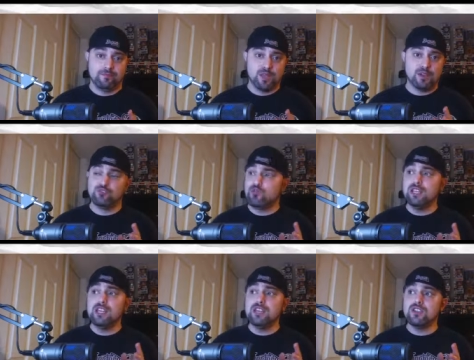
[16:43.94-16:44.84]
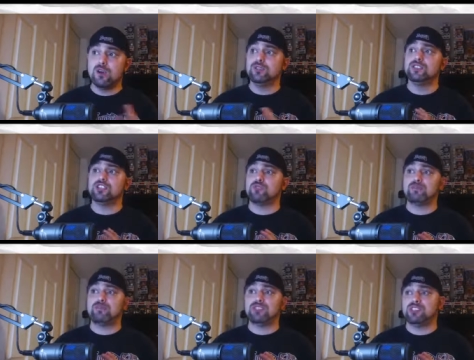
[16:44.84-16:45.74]
There's really no
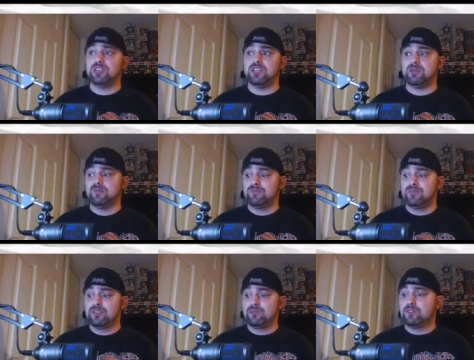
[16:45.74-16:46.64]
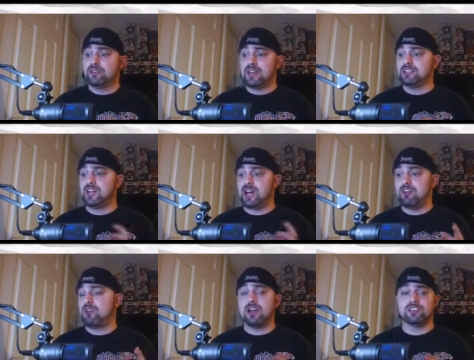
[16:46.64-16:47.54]
discrepancy with that
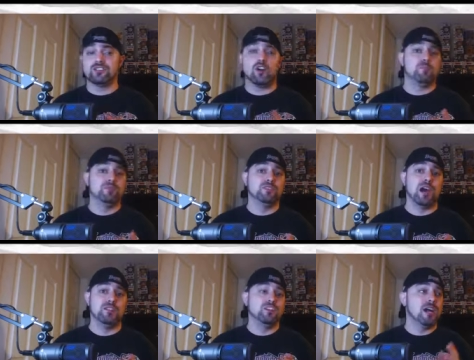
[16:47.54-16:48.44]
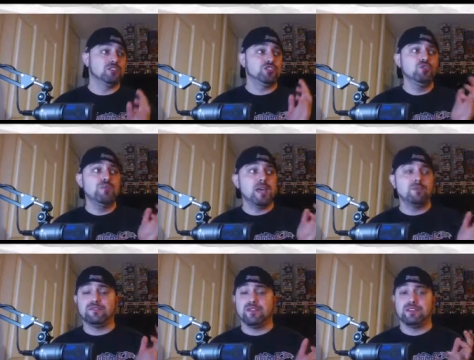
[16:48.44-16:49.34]
entire roster up and down. You got two
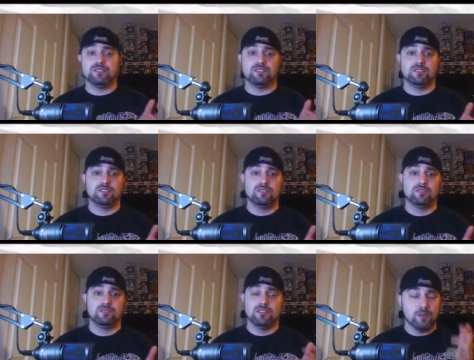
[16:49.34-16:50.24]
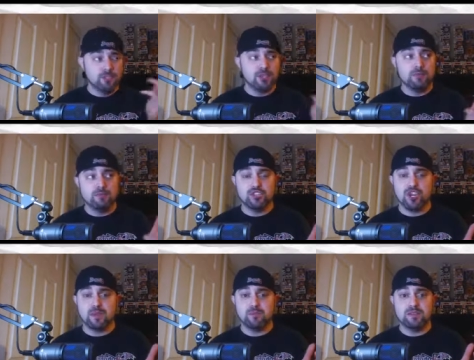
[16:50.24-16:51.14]
baby faces, the WWE
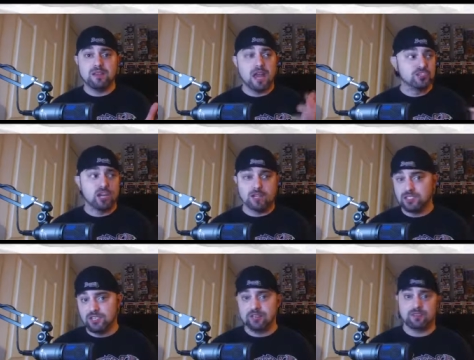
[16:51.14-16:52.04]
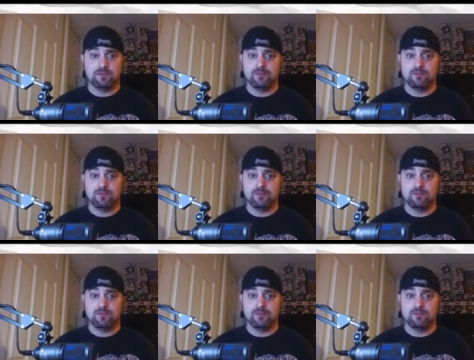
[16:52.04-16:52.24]
Champion and John Cena.